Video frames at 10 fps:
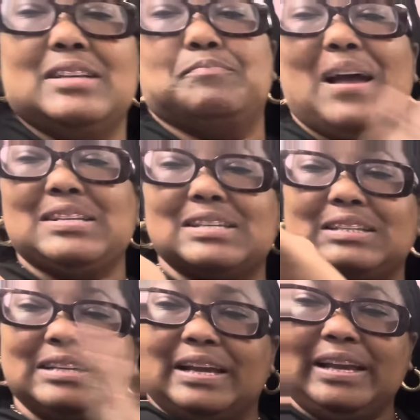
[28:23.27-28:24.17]

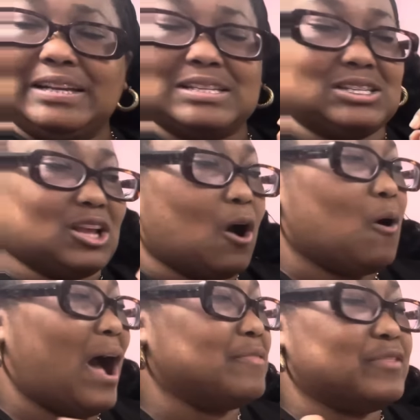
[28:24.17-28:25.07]
basically it. So
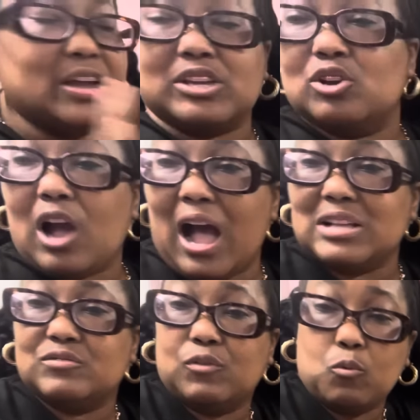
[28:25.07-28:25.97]
I thank you
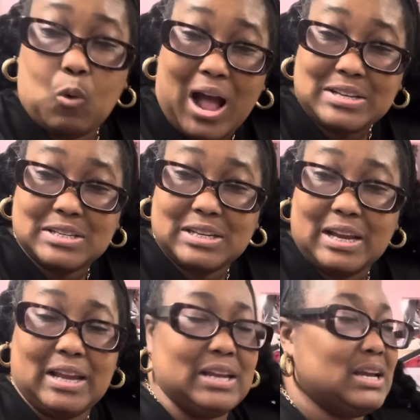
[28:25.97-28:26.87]
guys for
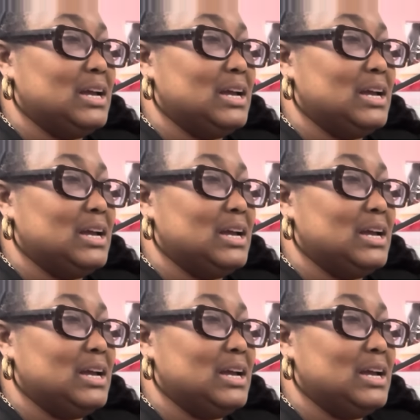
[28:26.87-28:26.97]
watching.